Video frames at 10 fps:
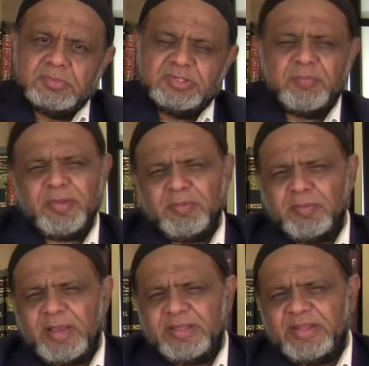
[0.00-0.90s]
some people
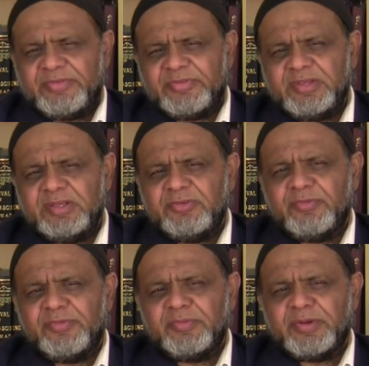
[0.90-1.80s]
buy that seeds
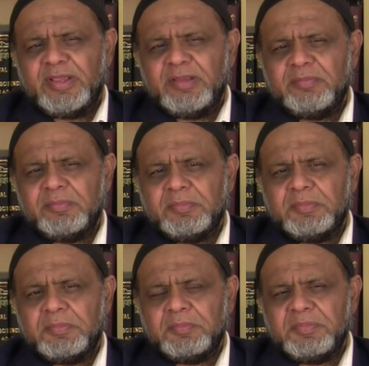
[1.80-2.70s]
of Ibrahim
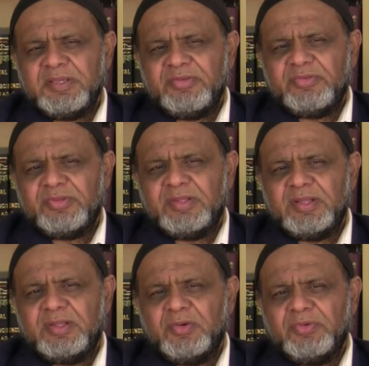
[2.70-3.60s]
means
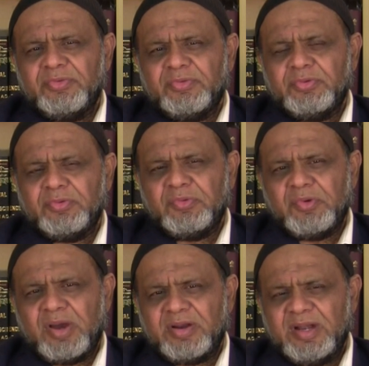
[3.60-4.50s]
that those who
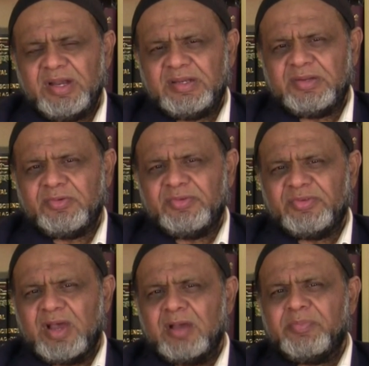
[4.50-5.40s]
are related to
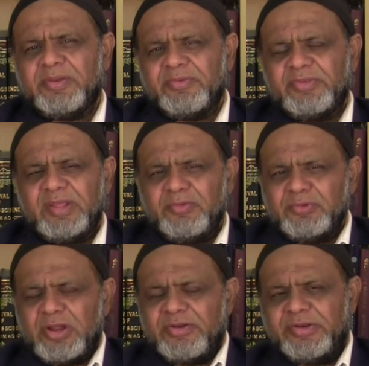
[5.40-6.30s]
Ishaq, because they do
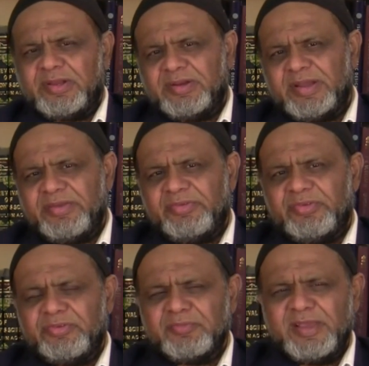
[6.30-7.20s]
not recognize
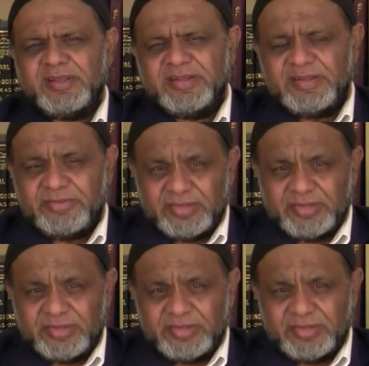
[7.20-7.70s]
Ismail alayhi